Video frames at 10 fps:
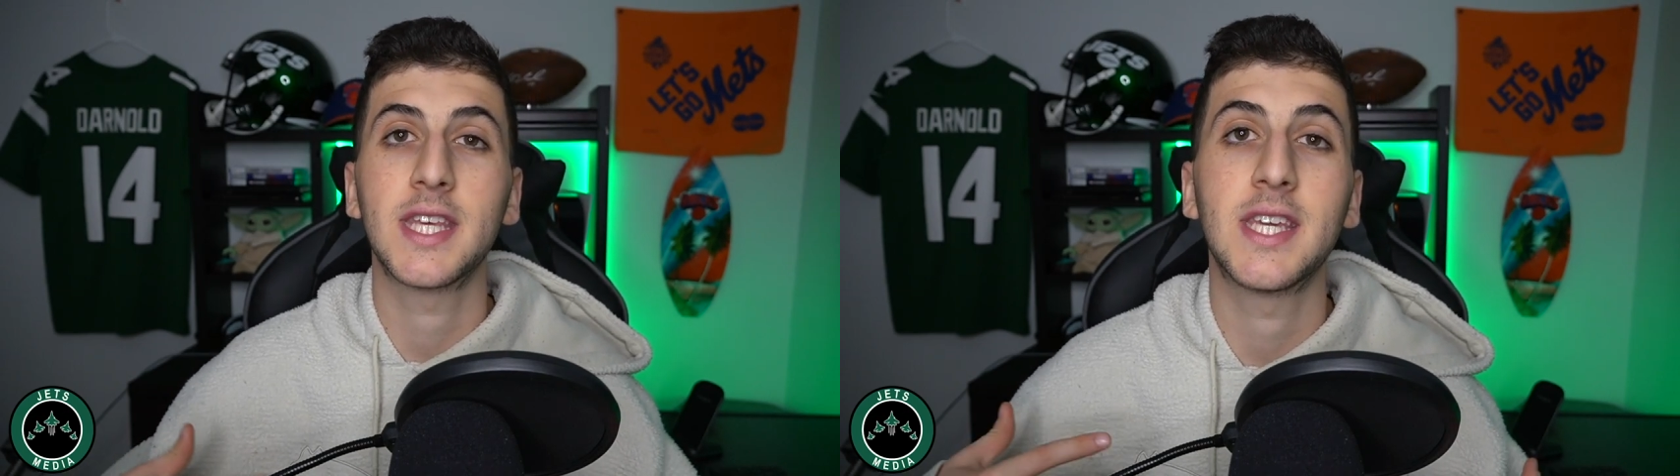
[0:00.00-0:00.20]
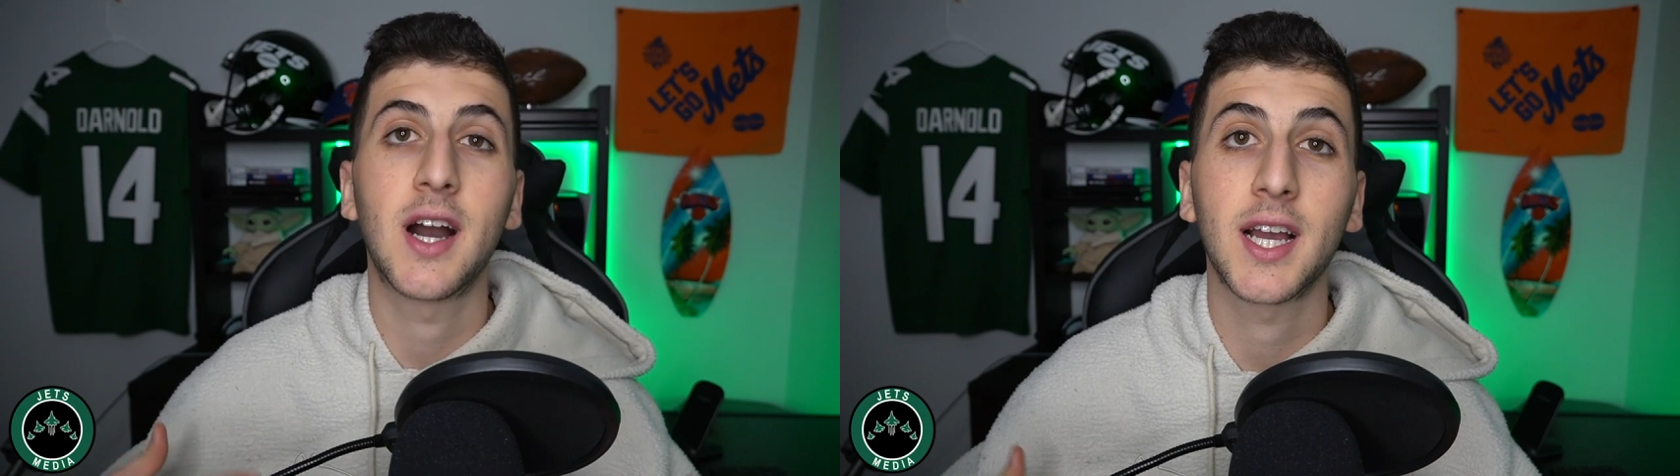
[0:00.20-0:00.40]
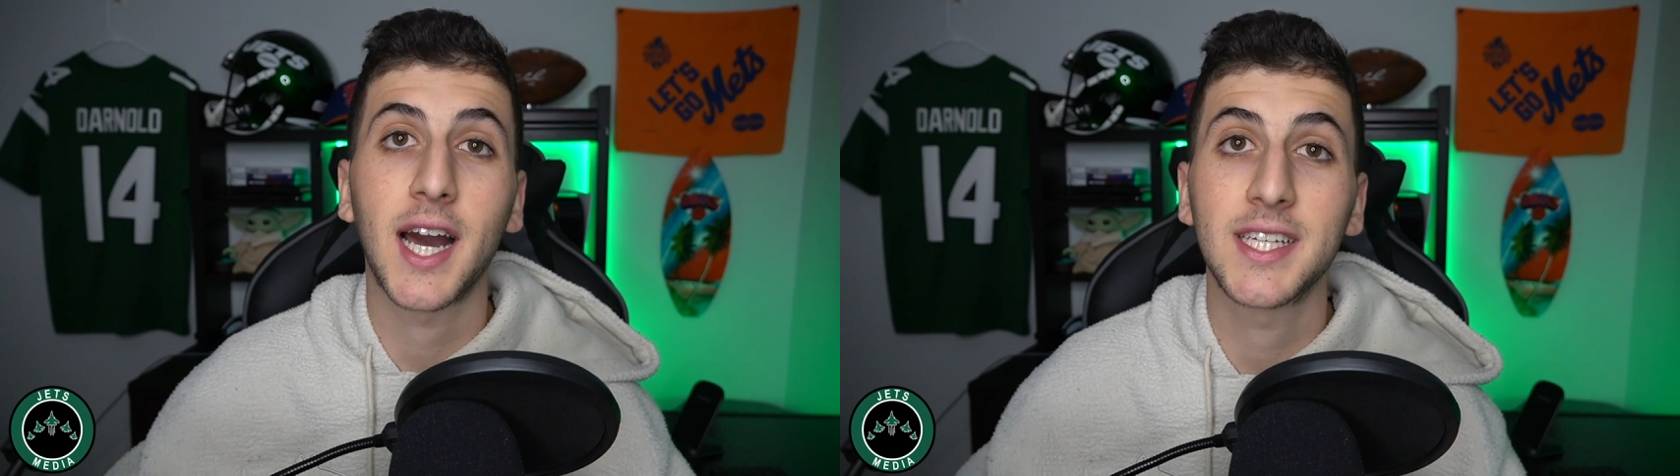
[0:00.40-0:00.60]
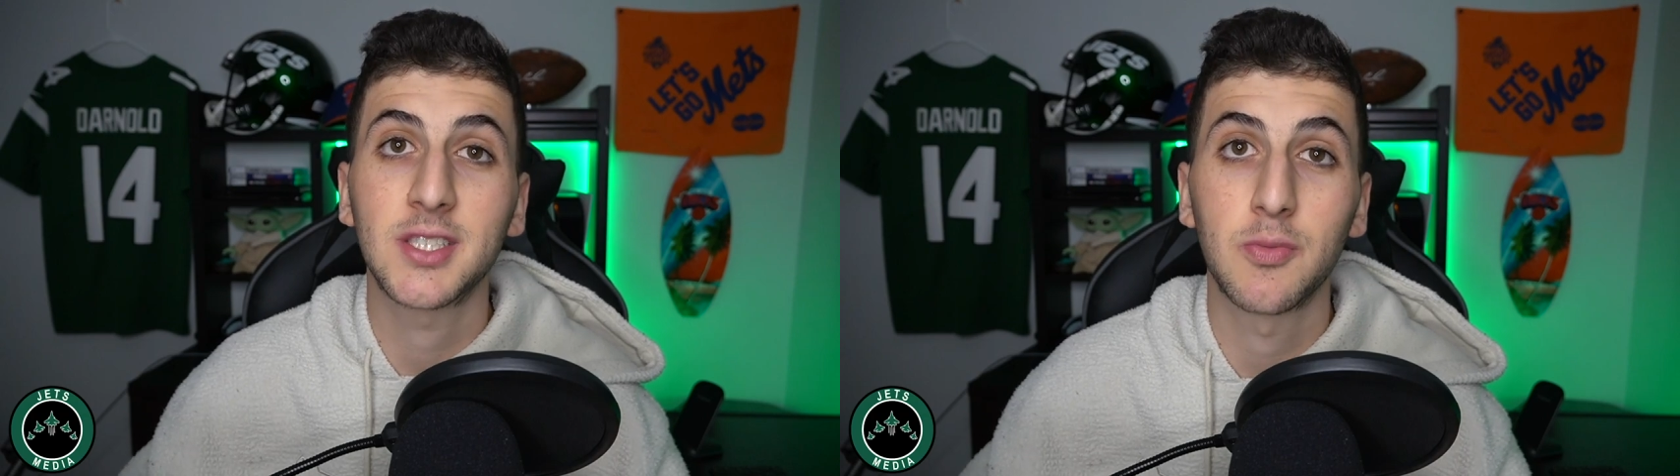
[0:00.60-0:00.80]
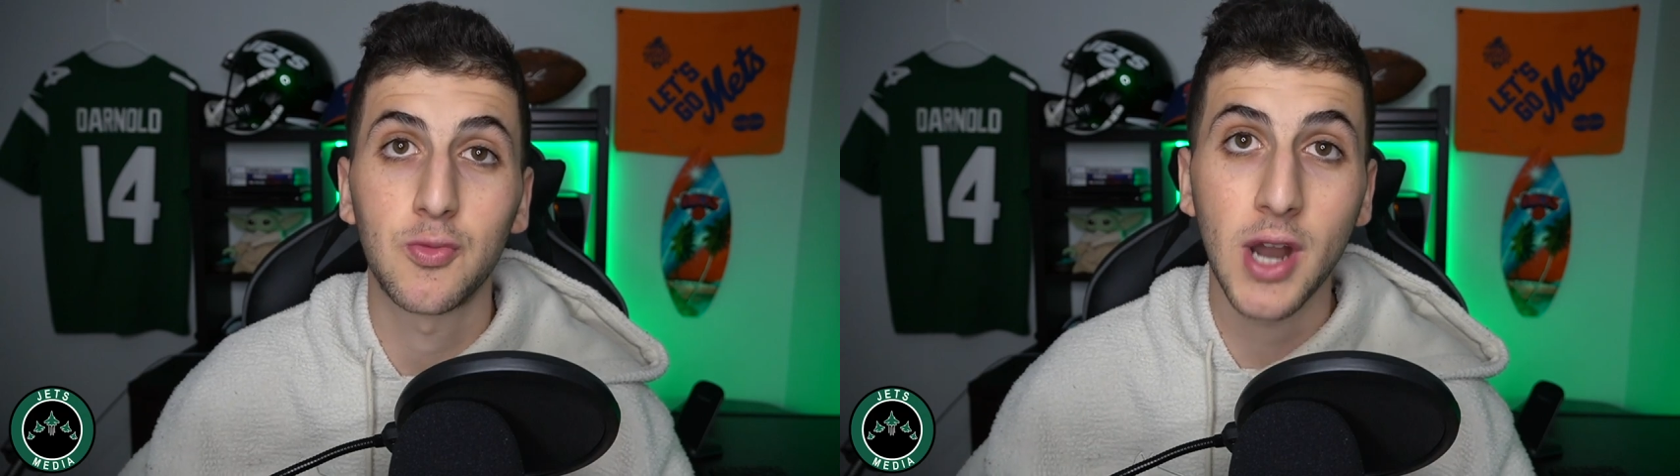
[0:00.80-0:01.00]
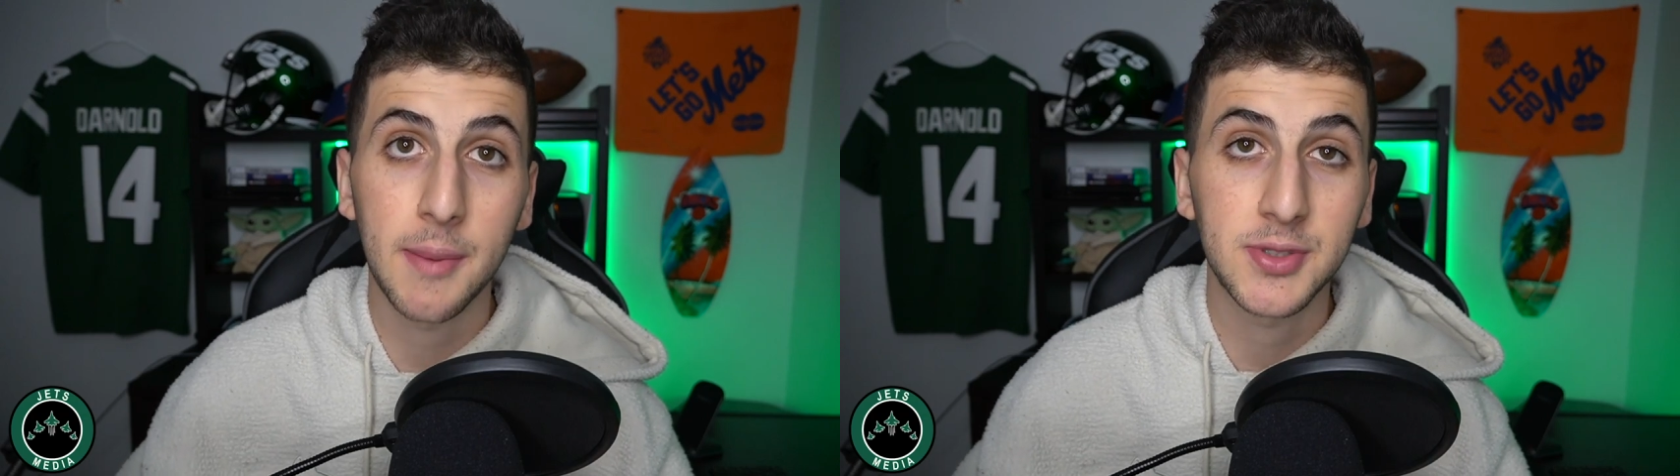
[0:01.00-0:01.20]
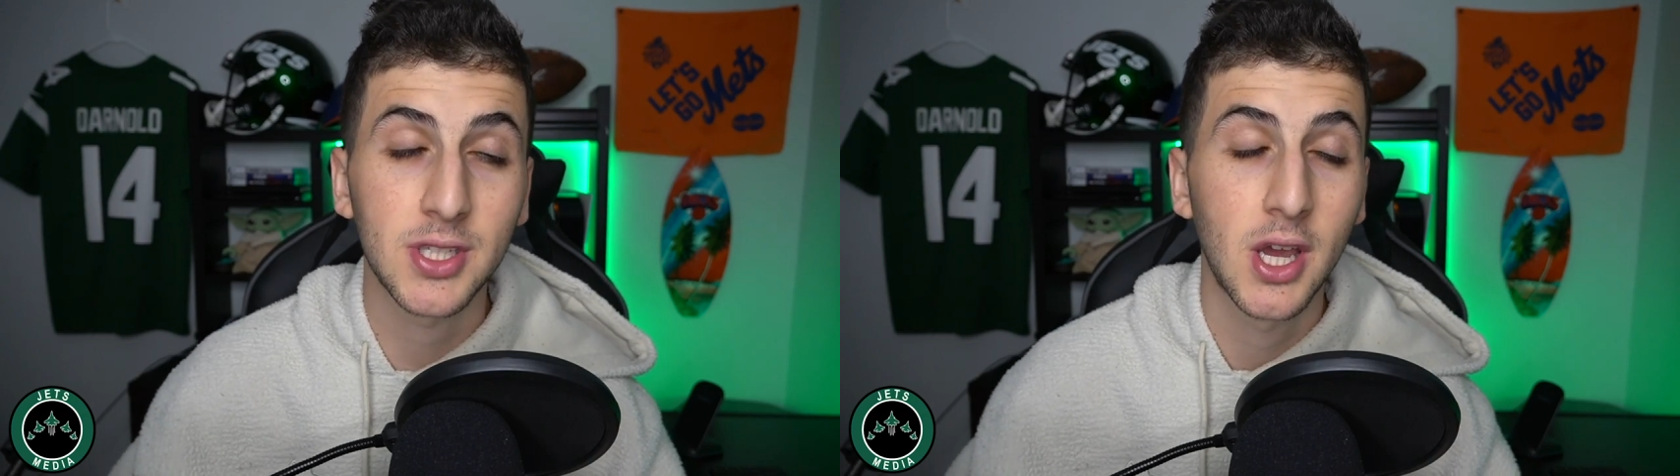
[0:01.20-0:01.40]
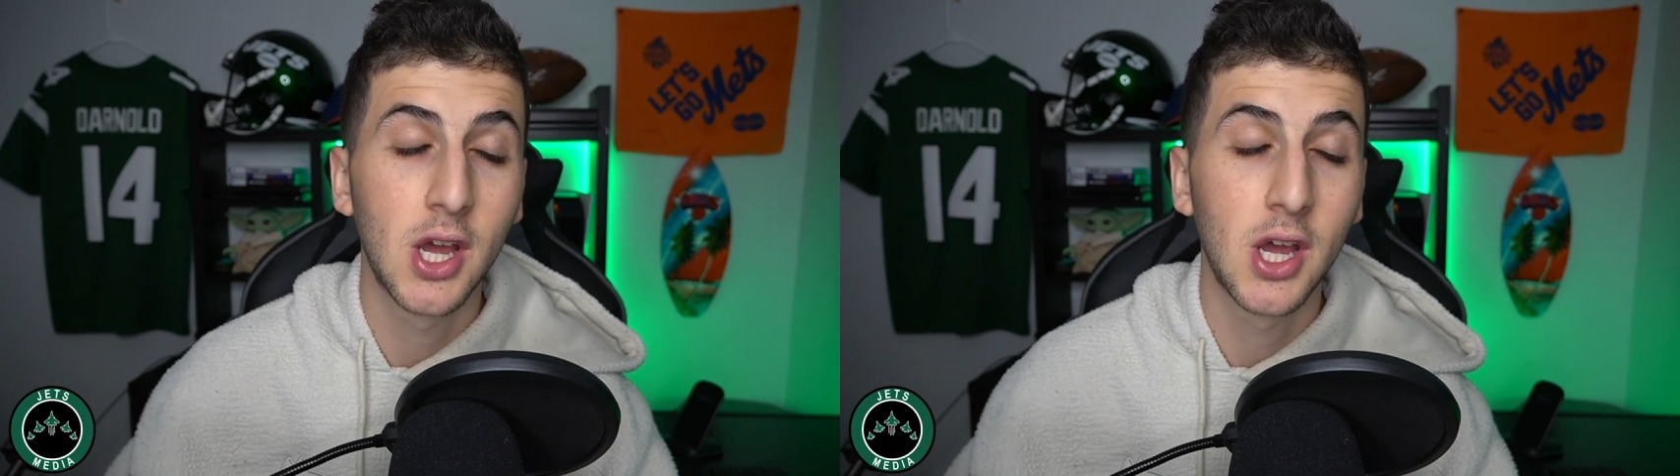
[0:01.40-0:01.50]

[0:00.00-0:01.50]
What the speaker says: young guys some reps.